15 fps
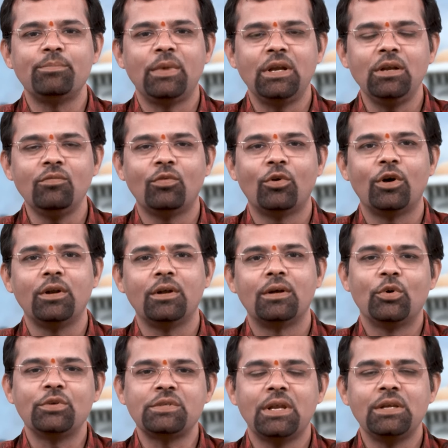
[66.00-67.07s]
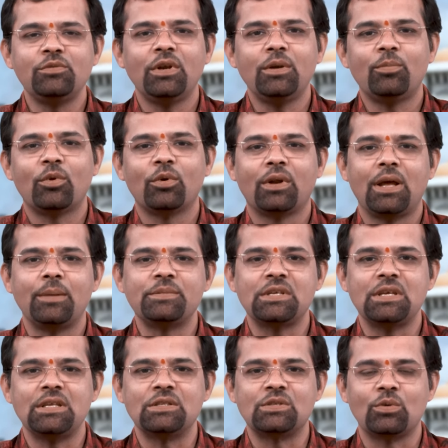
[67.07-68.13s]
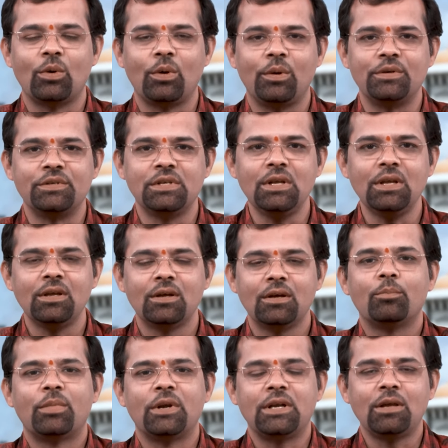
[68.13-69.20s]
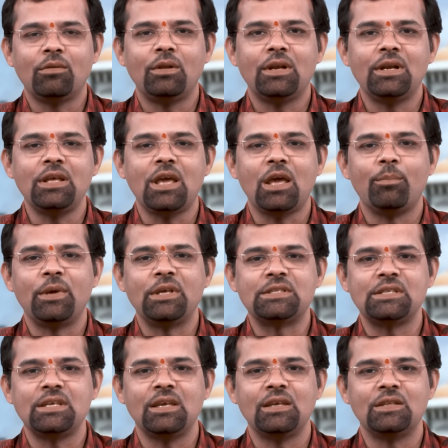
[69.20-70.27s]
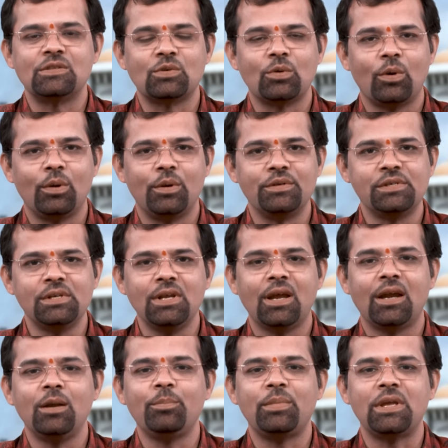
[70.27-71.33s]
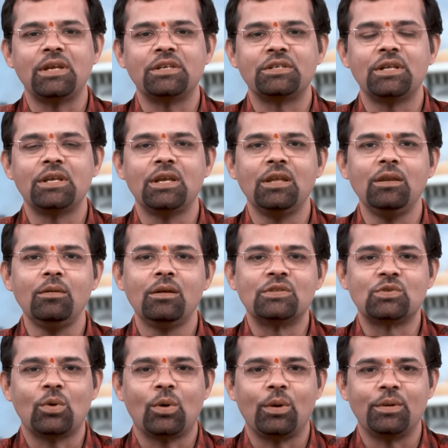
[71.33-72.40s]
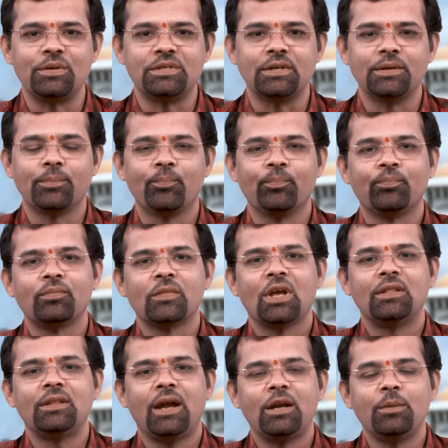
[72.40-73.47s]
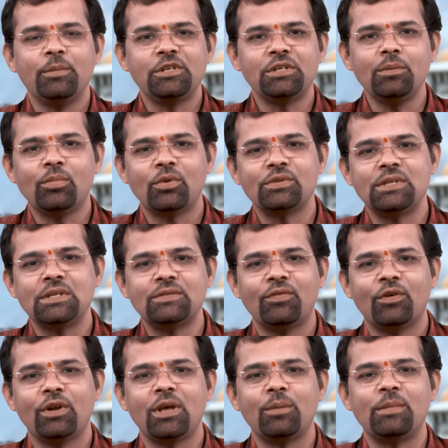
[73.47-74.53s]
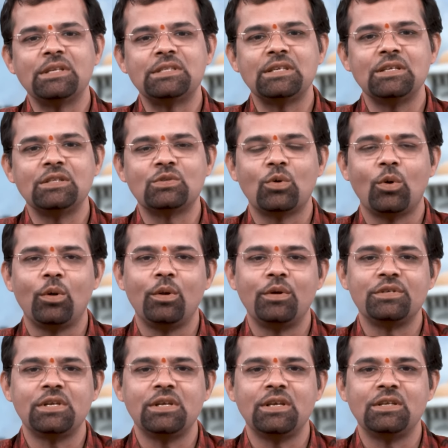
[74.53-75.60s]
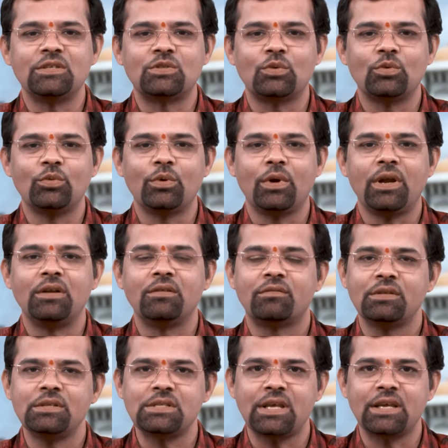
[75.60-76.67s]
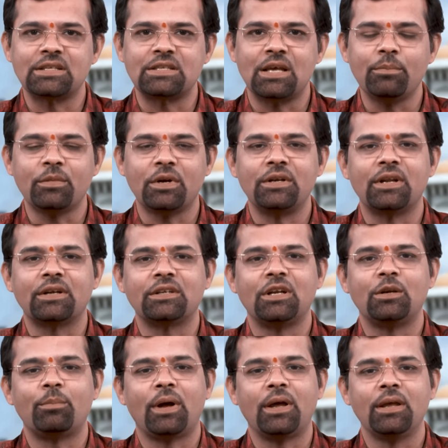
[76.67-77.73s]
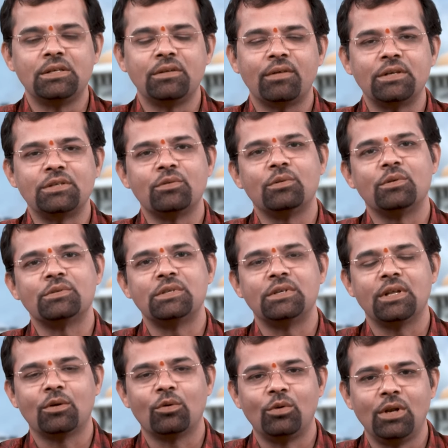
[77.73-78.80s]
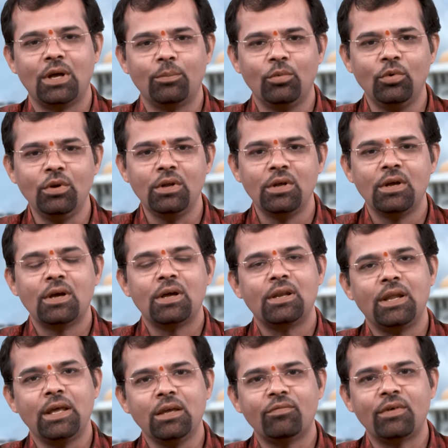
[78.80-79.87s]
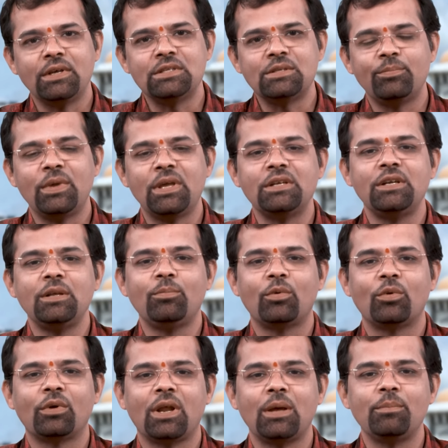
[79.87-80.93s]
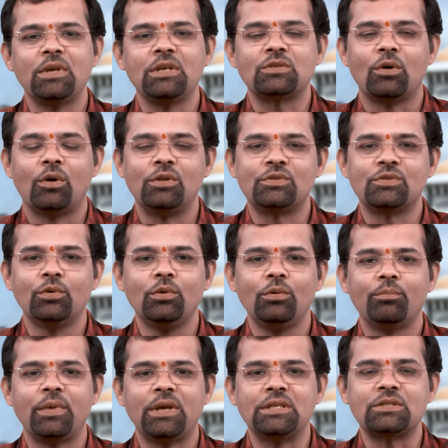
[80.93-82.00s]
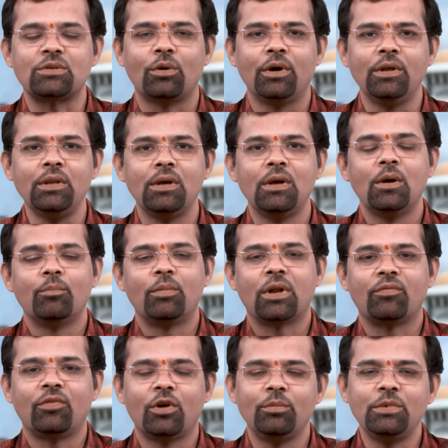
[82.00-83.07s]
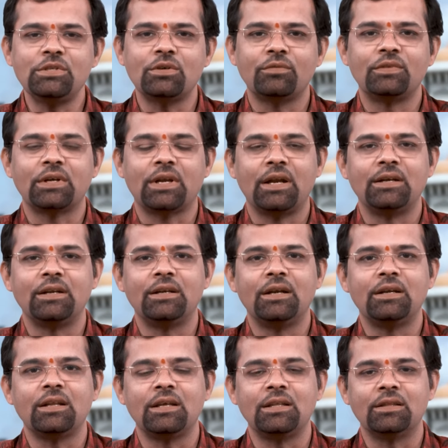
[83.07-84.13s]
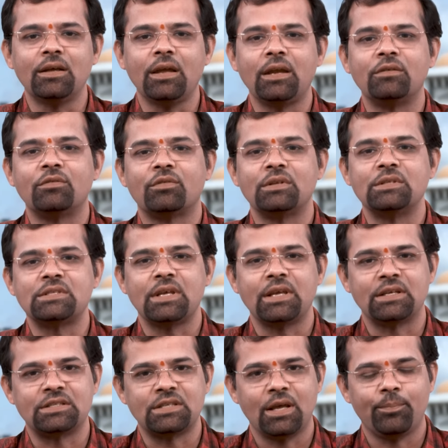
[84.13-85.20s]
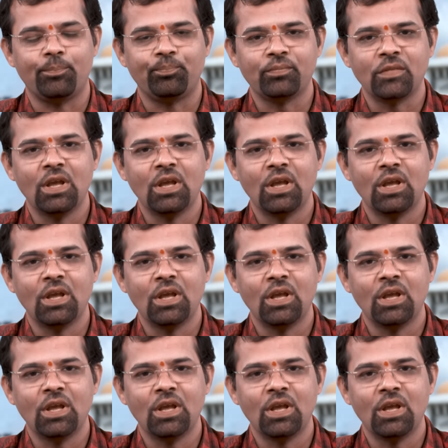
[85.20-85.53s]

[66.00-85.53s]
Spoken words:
meant for postgraduate programs in zoology, particularly MSc in Zoology and PhD in Zoology. The admission process for MSc in Zoology is through entrance exam conducted by Shivaji University, Kolhapur. Likewise, PhD program is also based on performance of the candidate in the entrance exam.